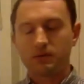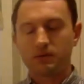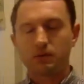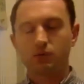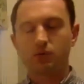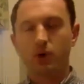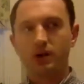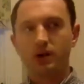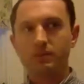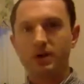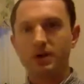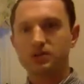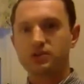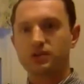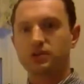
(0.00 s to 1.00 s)
you want to
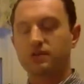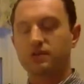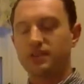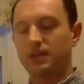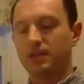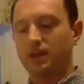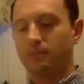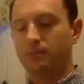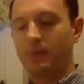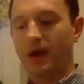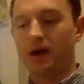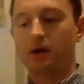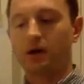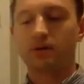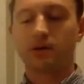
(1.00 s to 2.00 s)
make sure you're thinking
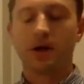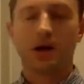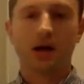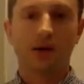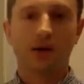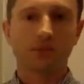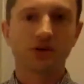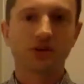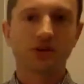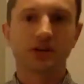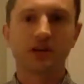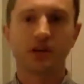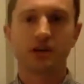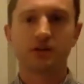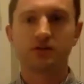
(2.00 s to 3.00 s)
about
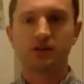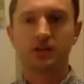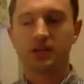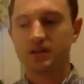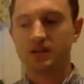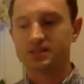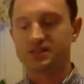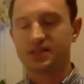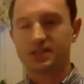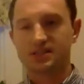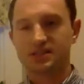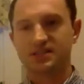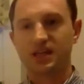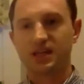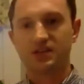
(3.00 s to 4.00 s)
cooking ingredients in
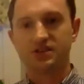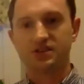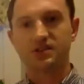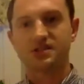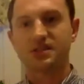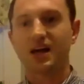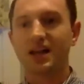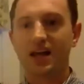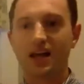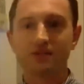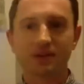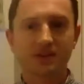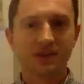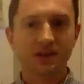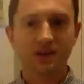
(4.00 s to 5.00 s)
stages. Not
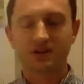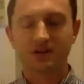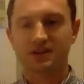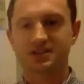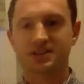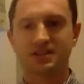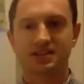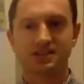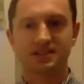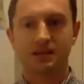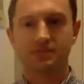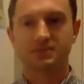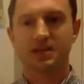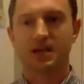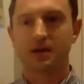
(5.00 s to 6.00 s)
everything cooks at the
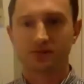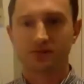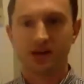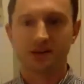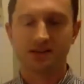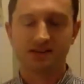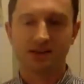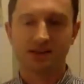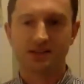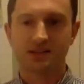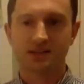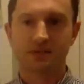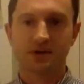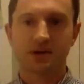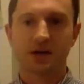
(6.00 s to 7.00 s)
same time, right? It's
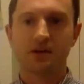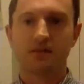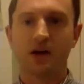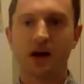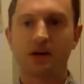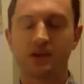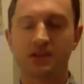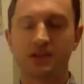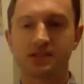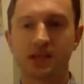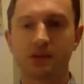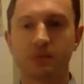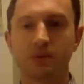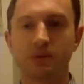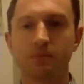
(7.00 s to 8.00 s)
a kind of obvious
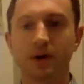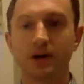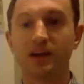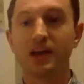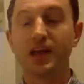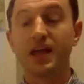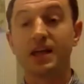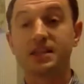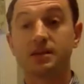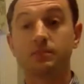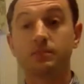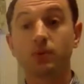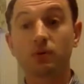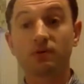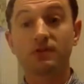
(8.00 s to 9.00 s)
statement, but it's an
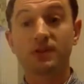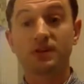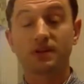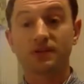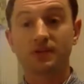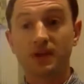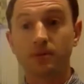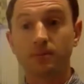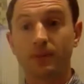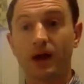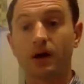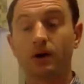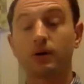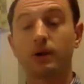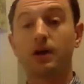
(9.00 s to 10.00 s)
important thing to think
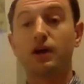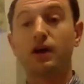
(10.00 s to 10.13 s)
about